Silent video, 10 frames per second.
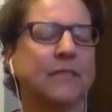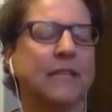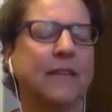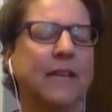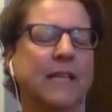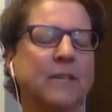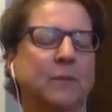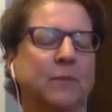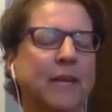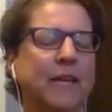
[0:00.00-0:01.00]
And then as
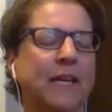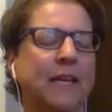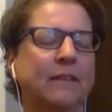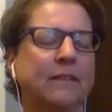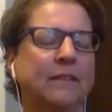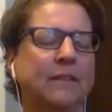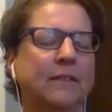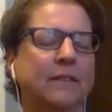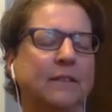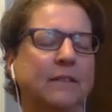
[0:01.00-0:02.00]
we're ready,
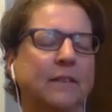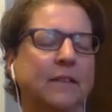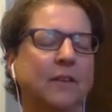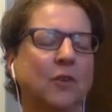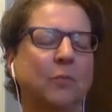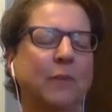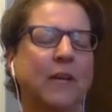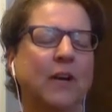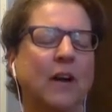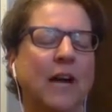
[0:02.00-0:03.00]

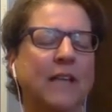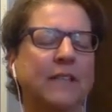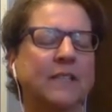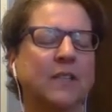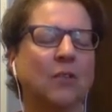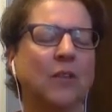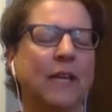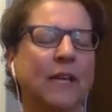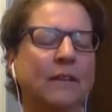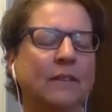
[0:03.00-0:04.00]
opening our eyes
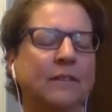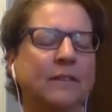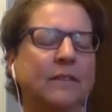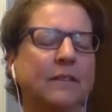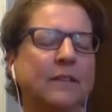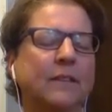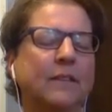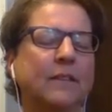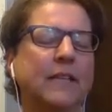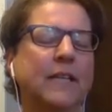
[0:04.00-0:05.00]
slowly
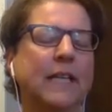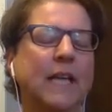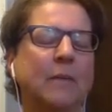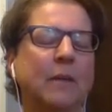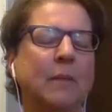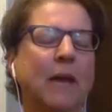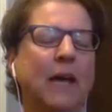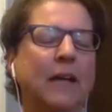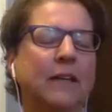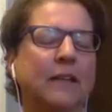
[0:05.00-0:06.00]
and coming back